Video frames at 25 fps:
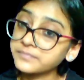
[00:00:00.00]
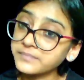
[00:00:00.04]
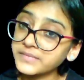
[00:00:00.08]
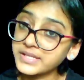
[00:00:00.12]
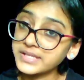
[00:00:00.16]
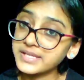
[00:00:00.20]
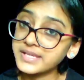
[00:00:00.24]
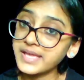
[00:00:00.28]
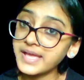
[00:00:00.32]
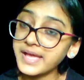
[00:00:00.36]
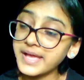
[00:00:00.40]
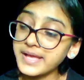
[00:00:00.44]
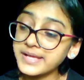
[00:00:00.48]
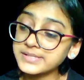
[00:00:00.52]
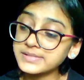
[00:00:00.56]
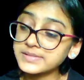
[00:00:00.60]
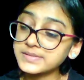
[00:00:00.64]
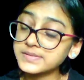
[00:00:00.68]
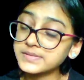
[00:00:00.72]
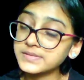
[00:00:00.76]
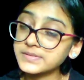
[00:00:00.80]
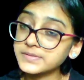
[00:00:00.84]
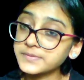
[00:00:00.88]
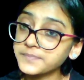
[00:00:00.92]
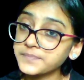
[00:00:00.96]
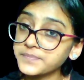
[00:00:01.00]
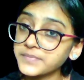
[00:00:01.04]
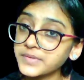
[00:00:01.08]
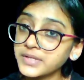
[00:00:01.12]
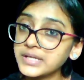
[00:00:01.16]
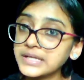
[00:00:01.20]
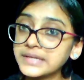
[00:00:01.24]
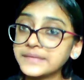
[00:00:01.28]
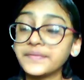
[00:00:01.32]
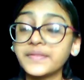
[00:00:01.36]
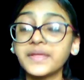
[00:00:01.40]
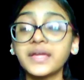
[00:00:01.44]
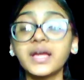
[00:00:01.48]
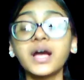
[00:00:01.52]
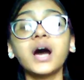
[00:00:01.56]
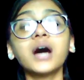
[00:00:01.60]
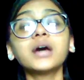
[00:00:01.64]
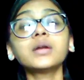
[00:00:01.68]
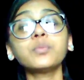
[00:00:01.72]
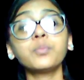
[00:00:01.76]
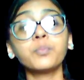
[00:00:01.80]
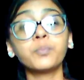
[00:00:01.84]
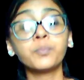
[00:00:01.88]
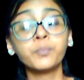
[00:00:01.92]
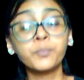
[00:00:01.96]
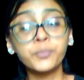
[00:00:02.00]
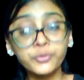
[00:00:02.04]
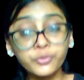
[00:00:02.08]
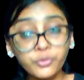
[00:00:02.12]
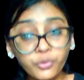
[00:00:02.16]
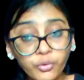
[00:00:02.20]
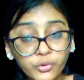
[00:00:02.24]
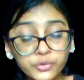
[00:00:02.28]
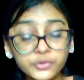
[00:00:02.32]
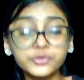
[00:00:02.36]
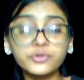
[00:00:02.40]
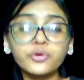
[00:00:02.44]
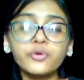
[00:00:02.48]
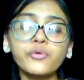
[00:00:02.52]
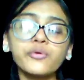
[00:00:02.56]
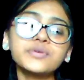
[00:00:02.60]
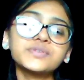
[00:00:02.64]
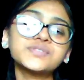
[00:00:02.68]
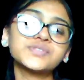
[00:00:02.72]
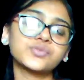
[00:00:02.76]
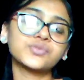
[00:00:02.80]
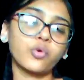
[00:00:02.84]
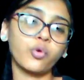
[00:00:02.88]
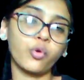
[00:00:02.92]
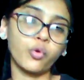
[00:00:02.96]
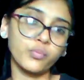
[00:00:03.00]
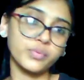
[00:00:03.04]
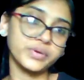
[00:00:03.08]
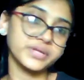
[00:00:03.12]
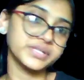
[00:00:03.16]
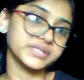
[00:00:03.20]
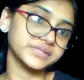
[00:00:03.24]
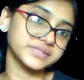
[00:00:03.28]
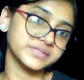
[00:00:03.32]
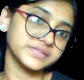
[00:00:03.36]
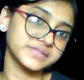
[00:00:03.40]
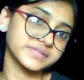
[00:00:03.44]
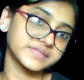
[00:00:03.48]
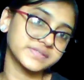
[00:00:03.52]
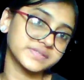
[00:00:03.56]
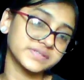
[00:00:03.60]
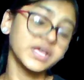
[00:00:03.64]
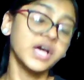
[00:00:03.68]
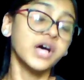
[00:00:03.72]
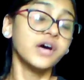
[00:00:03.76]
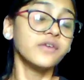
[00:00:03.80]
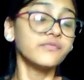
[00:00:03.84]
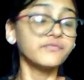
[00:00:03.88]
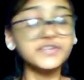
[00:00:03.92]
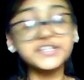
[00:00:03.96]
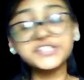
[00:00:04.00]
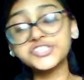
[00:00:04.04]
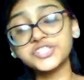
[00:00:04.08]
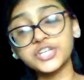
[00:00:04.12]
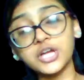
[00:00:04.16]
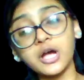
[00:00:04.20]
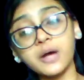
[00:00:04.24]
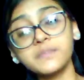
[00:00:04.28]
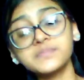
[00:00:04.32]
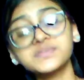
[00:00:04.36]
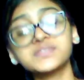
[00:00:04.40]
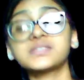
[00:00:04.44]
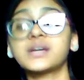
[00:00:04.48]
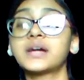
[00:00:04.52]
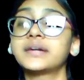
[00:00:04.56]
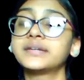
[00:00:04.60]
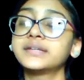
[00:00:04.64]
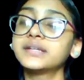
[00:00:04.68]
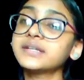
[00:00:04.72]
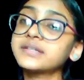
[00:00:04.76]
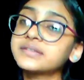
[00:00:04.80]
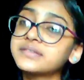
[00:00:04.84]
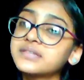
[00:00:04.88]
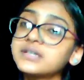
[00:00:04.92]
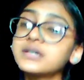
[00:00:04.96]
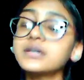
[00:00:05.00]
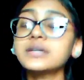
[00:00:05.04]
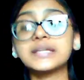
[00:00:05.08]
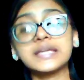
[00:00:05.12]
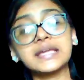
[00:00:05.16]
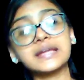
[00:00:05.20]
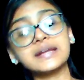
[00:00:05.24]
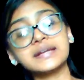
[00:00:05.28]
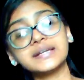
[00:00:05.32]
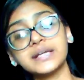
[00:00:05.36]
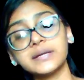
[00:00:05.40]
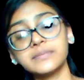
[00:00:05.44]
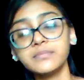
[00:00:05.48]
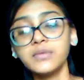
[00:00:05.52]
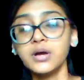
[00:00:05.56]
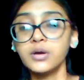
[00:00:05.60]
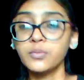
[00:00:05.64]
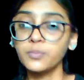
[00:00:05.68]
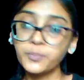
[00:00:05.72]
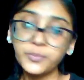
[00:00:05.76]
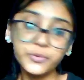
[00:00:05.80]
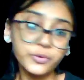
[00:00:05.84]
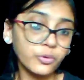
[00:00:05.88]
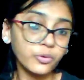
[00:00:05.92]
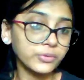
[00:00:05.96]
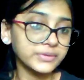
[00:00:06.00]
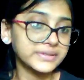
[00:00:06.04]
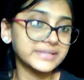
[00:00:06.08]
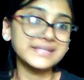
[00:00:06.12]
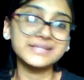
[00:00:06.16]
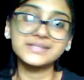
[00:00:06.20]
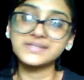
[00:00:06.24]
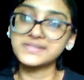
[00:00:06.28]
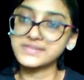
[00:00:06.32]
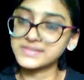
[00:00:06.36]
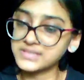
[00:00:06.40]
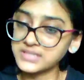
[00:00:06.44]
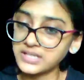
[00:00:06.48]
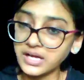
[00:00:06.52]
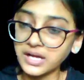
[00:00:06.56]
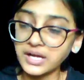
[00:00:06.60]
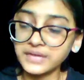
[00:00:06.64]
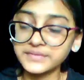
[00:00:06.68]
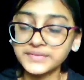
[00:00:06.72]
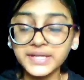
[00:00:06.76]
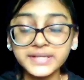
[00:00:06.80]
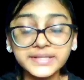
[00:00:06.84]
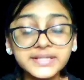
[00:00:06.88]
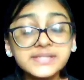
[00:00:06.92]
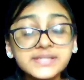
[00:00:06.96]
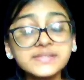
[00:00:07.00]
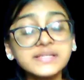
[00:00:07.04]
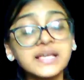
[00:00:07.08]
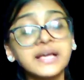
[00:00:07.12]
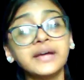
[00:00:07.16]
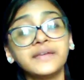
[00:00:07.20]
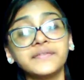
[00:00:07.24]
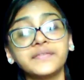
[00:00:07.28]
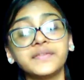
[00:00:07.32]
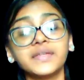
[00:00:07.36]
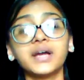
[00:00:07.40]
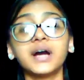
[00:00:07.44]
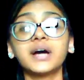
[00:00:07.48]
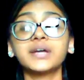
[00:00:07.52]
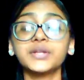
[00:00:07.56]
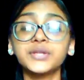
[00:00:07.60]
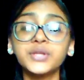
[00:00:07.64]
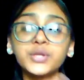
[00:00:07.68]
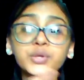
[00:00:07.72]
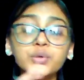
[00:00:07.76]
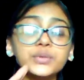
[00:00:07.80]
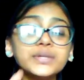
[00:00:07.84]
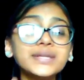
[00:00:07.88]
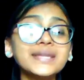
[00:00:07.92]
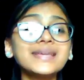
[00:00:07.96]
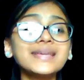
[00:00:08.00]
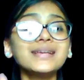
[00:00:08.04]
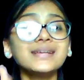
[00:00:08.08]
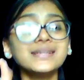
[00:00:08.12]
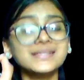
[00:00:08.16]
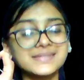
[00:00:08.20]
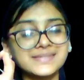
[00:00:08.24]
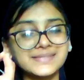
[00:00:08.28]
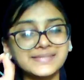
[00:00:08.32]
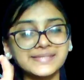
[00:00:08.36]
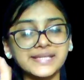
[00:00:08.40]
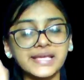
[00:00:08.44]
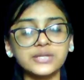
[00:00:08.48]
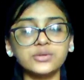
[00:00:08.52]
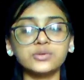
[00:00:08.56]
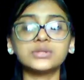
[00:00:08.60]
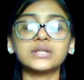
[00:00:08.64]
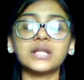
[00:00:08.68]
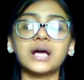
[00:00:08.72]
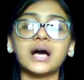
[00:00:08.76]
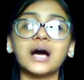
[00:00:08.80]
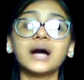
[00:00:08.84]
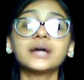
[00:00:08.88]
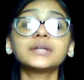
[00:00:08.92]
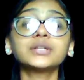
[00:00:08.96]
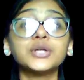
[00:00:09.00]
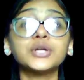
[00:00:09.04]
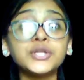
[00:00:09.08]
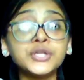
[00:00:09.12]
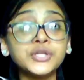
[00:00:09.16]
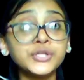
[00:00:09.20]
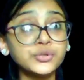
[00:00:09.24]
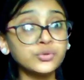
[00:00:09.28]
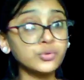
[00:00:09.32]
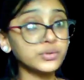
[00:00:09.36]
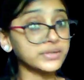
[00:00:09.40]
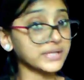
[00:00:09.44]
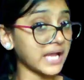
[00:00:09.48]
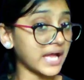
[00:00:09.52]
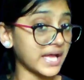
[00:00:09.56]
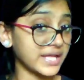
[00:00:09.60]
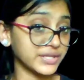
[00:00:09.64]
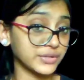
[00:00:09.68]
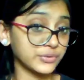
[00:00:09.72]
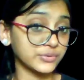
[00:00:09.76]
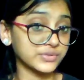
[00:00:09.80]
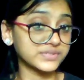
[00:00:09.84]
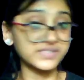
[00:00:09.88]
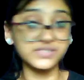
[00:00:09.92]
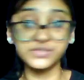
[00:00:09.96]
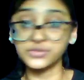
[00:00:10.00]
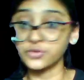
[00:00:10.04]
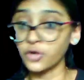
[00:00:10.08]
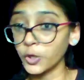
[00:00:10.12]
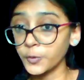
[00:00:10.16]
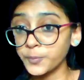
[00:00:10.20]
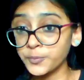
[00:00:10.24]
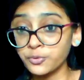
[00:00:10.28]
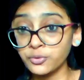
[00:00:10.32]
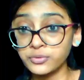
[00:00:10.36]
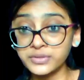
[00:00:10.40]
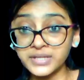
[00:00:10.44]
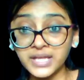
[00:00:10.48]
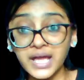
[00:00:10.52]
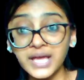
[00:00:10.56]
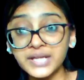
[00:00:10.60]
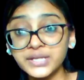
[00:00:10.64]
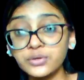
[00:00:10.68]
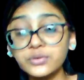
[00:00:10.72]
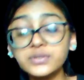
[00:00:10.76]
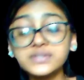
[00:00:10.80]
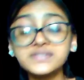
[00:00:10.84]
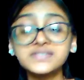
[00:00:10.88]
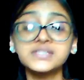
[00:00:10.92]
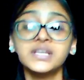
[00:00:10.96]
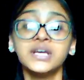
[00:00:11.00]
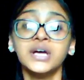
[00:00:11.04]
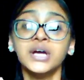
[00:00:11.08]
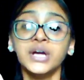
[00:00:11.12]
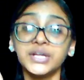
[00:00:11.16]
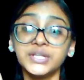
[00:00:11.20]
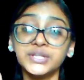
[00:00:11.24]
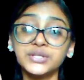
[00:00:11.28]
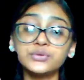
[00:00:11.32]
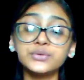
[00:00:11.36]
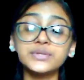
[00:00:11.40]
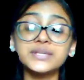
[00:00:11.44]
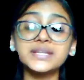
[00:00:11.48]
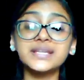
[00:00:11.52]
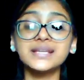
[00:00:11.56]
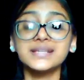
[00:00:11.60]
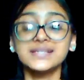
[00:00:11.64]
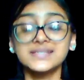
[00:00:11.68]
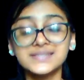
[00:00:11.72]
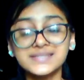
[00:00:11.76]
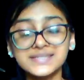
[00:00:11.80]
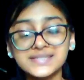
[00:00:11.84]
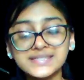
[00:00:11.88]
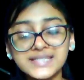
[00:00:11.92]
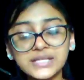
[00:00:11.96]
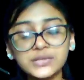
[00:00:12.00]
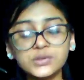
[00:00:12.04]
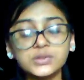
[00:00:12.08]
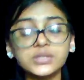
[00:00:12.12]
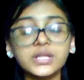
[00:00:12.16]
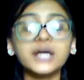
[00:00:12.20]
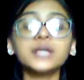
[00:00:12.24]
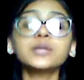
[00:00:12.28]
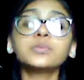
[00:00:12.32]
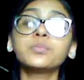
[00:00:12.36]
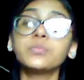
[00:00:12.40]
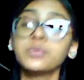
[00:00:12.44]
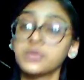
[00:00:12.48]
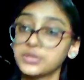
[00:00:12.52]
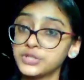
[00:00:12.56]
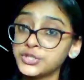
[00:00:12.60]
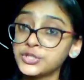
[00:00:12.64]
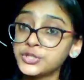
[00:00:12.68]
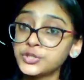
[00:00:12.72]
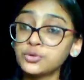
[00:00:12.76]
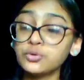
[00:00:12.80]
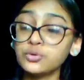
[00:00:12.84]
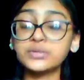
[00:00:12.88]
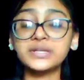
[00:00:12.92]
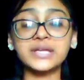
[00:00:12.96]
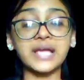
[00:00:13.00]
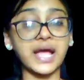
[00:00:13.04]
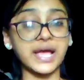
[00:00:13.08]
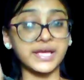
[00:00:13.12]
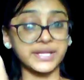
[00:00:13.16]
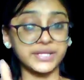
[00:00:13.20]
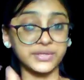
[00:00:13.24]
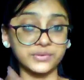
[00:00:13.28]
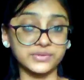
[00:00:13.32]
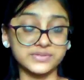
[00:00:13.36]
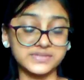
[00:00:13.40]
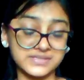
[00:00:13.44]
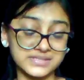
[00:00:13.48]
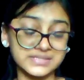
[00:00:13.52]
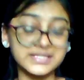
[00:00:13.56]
yes, they are protozoans, which comes under the kingdom Protista. That is, they are unicellular eukaryotes, not prokaryotes, unicellular eukaryotes.